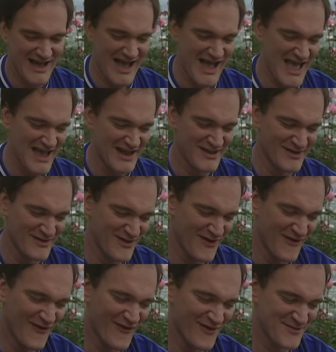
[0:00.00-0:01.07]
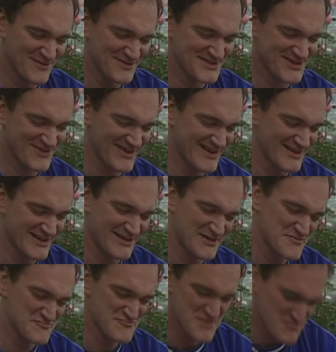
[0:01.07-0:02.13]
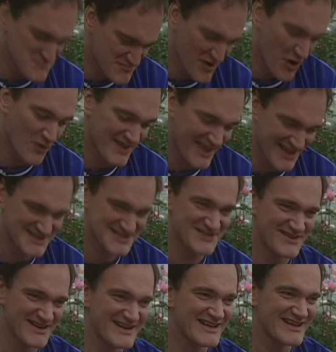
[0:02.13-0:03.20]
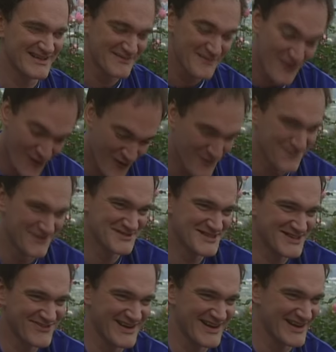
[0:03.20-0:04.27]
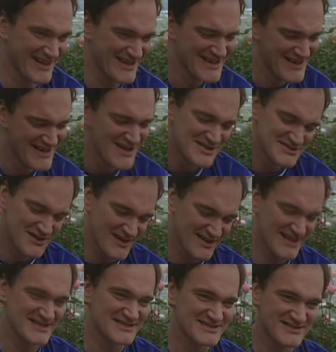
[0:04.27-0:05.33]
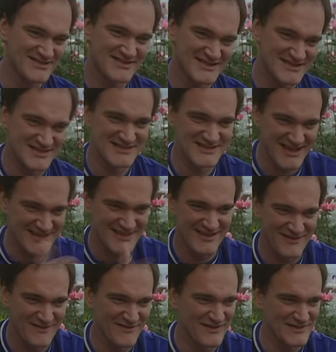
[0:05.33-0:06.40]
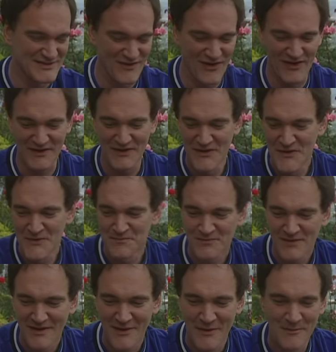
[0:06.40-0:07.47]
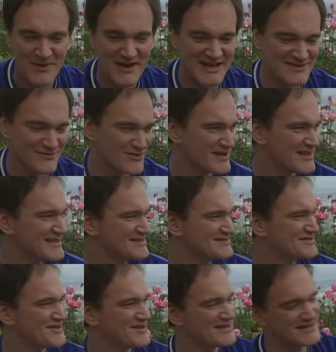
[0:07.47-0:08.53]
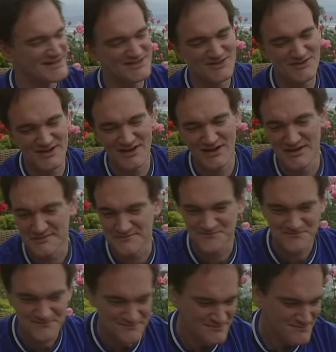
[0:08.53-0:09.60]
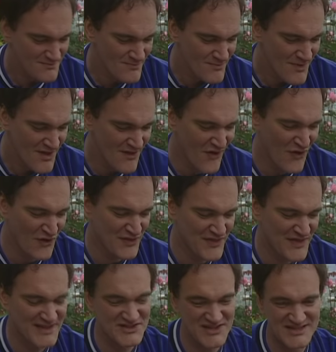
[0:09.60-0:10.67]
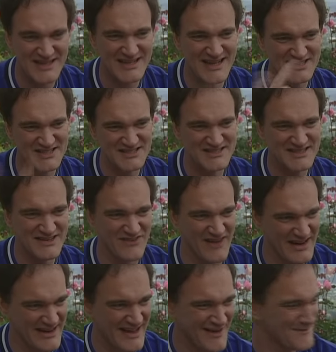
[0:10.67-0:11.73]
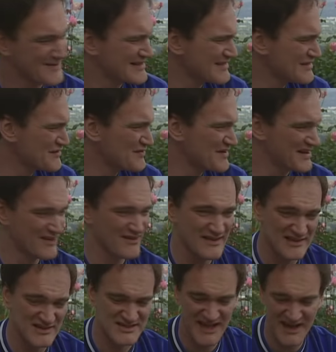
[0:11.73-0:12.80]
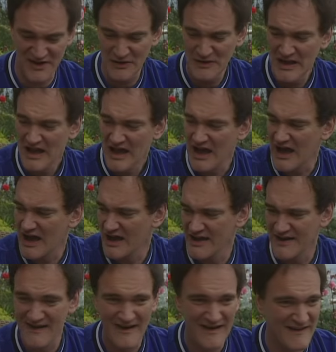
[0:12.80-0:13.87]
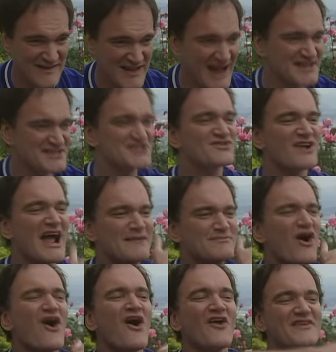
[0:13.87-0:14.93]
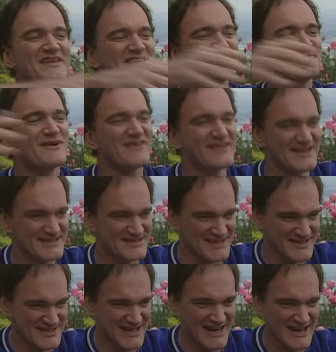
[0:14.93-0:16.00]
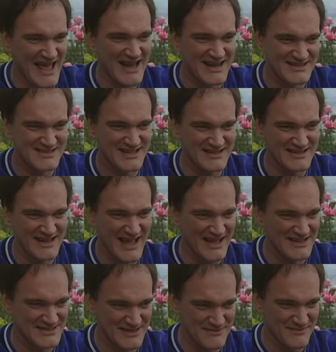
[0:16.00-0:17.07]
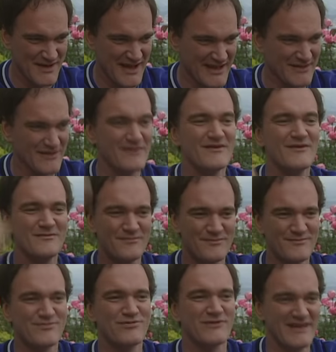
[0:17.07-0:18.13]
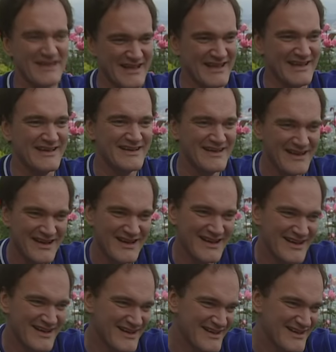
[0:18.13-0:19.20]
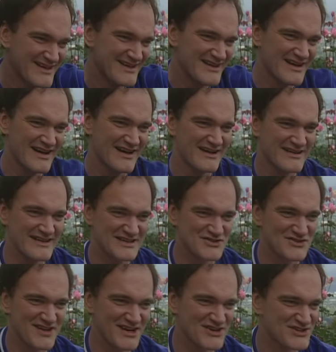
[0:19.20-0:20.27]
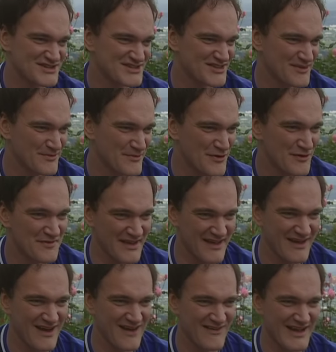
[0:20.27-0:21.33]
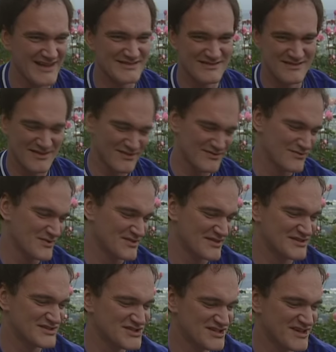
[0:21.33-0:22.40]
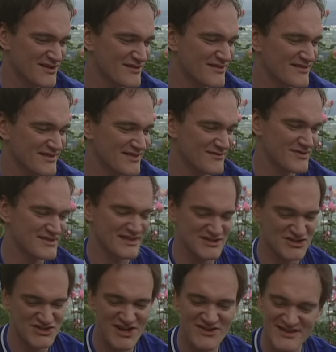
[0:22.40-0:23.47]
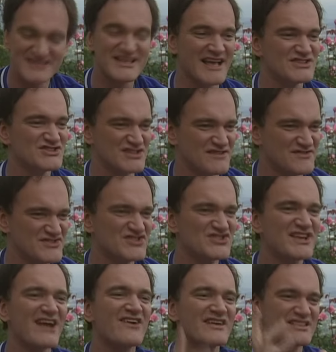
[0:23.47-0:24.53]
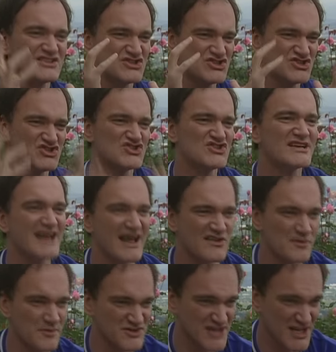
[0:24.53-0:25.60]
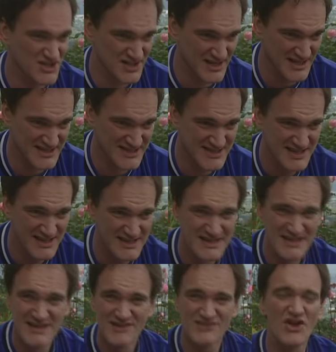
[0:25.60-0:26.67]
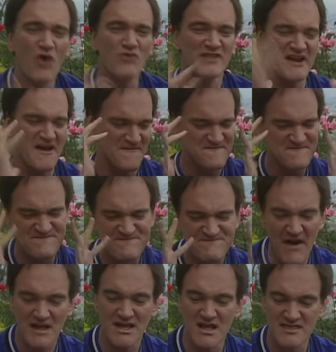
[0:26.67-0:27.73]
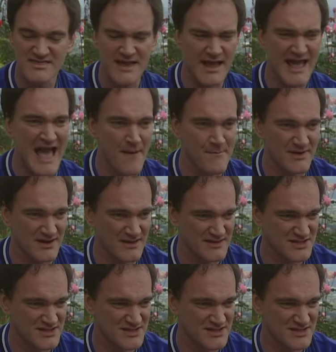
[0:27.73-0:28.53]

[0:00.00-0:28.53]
I... Horrible screening, okay screening, horrible screening. So I guess this is like it's falling. But I really turn it into a whole thing, just like I just did right now, but a little funnier and a little tighter. I described all the experiences that I'd had at Sundance in my pre introduction to the movie, all right? With the sheer intention of scaring the shit out of the projectionist. don't let a fucking thing happen to